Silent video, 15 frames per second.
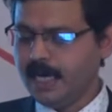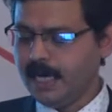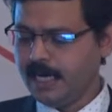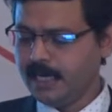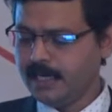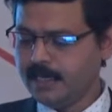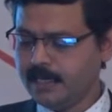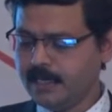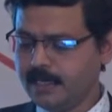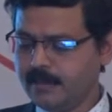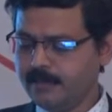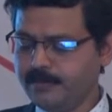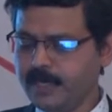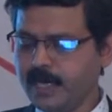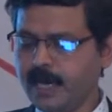
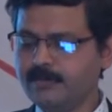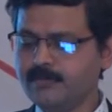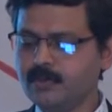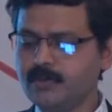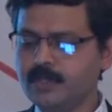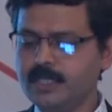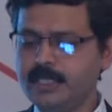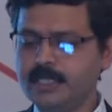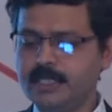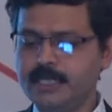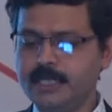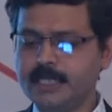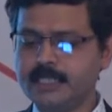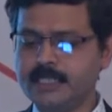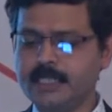and we have to
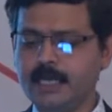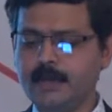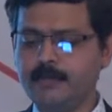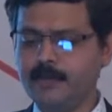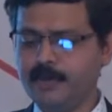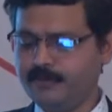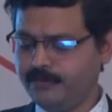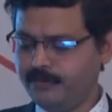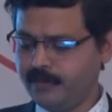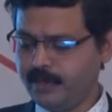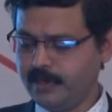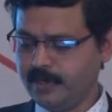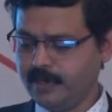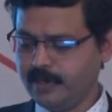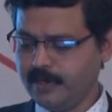teach them if
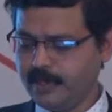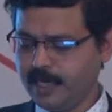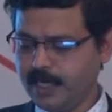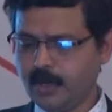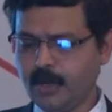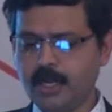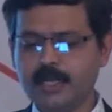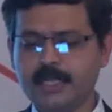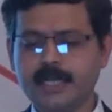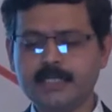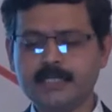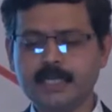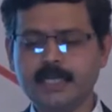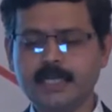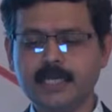at all there
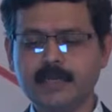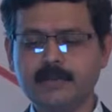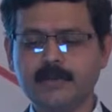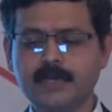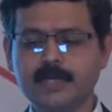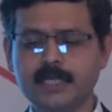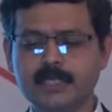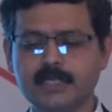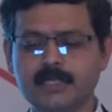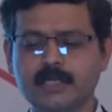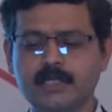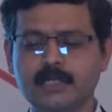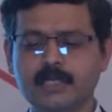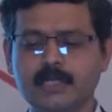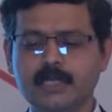is any risk
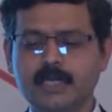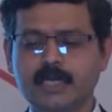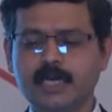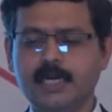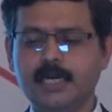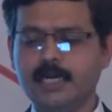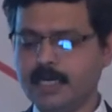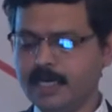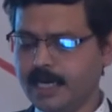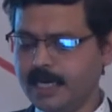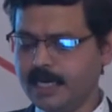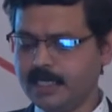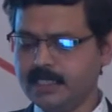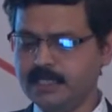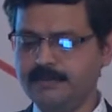
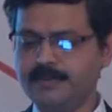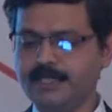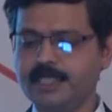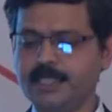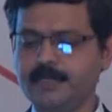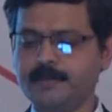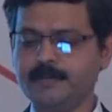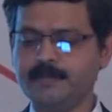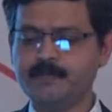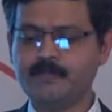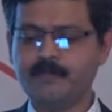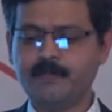regarding CVD.